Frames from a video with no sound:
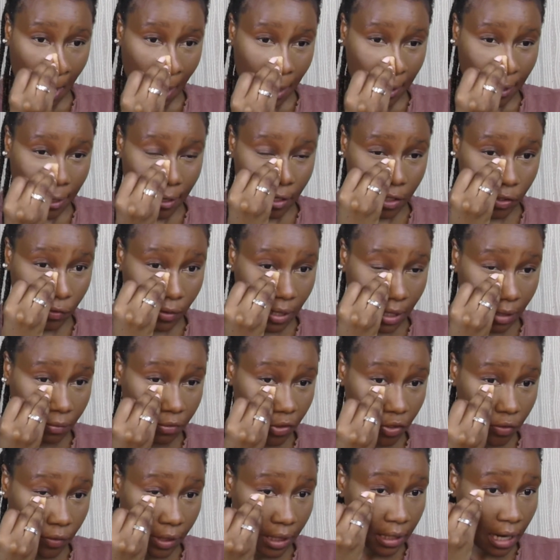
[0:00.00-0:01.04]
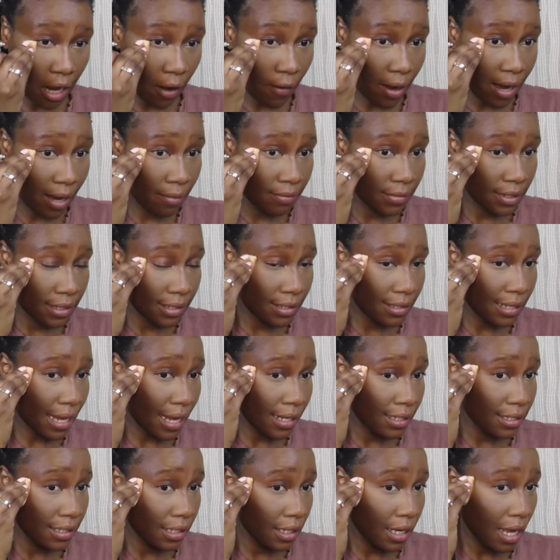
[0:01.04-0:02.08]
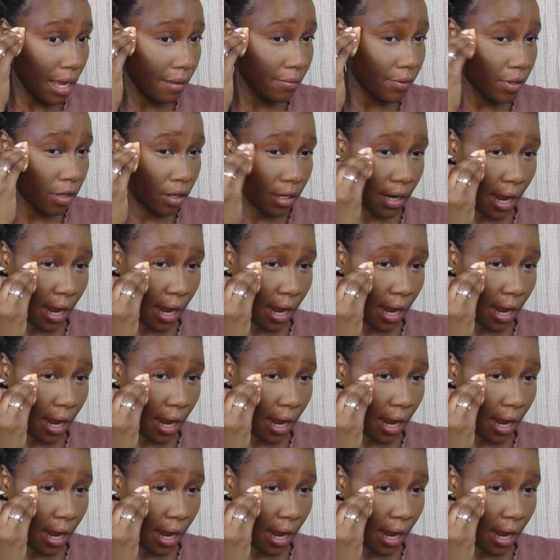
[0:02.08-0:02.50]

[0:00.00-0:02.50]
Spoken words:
Because what I'm doing now, I'm setting, I'm not